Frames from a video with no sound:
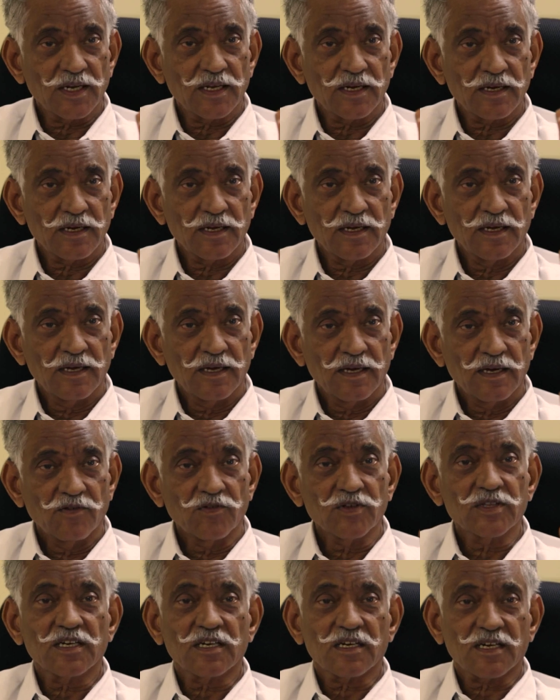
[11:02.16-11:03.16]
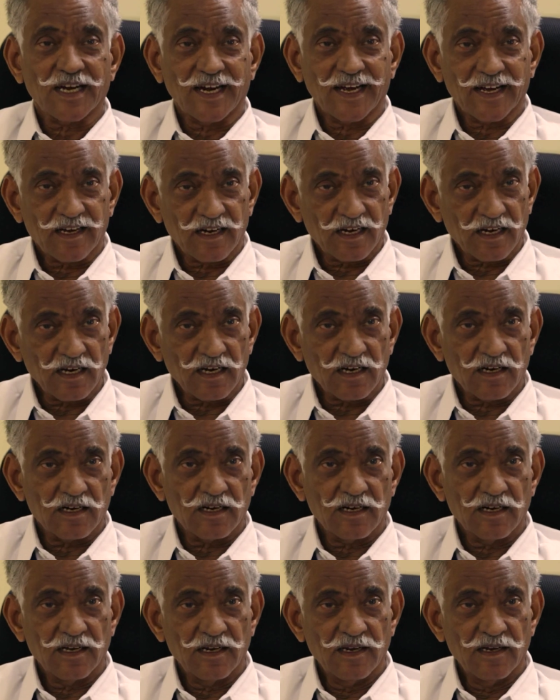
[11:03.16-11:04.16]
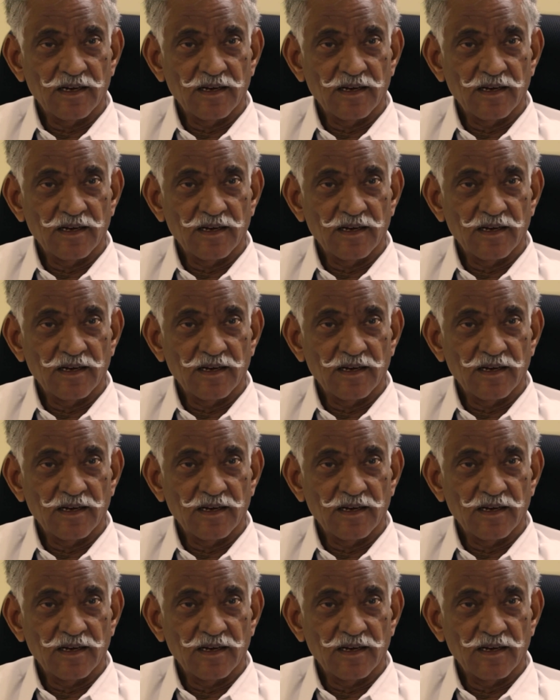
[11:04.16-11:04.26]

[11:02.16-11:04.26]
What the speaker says: in with a track record.